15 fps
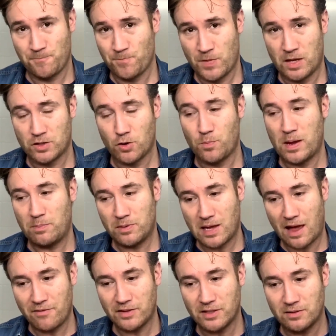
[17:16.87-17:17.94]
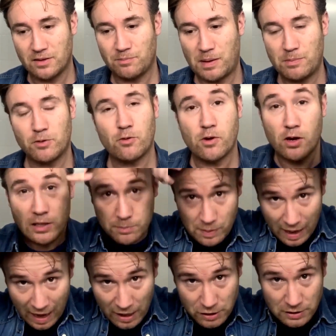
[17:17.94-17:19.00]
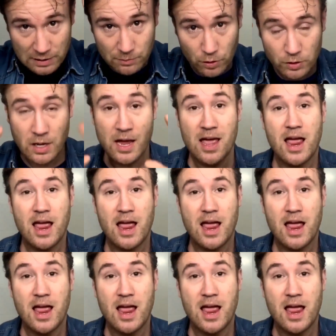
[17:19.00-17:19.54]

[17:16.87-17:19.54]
So people who are only partially bald,